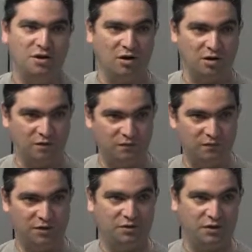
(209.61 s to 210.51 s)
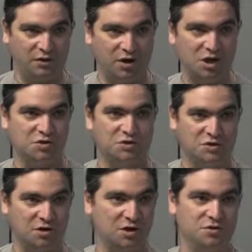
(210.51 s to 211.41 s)
There are literally hundreds
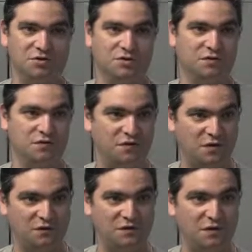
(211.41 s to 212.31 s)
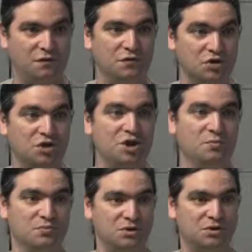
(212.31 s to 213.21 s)
and hundreds of different
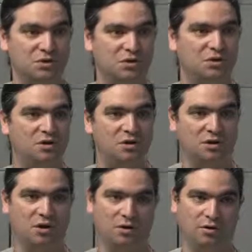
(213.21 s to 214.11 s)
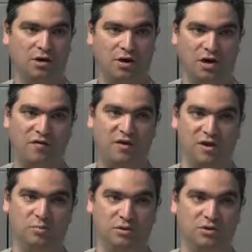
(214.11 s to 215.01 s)
shims that are
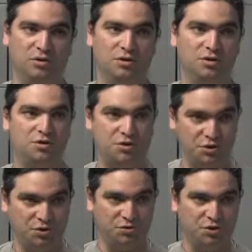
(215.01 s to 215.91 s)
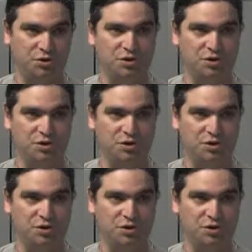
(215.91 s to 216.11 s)
available to you